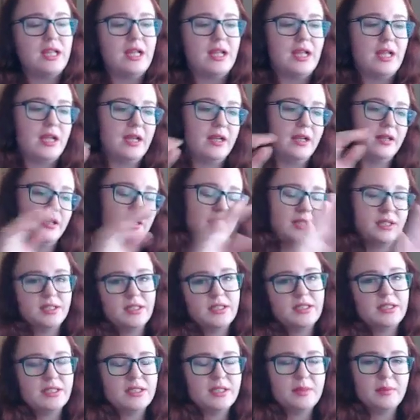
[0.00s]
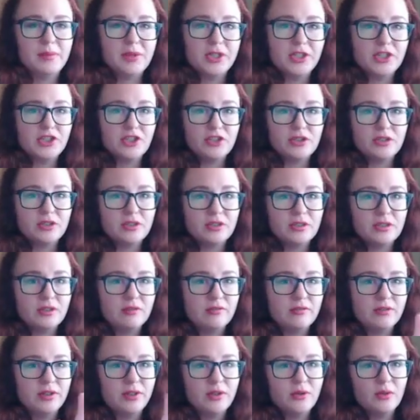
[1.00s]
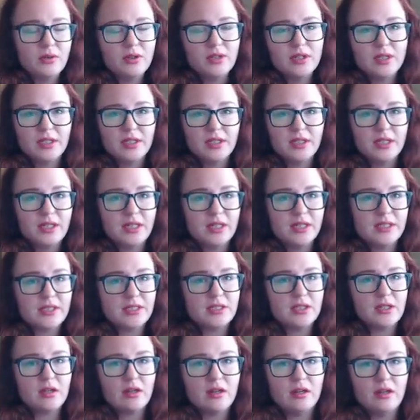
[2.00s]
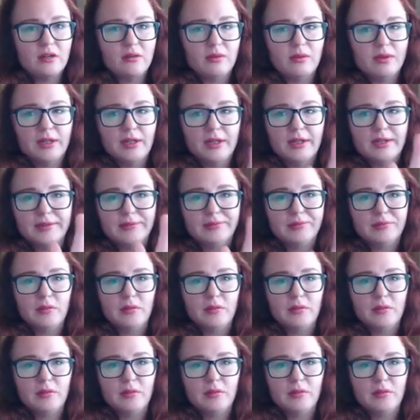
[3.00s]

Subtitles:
and this is a picture of an orca that I saw when I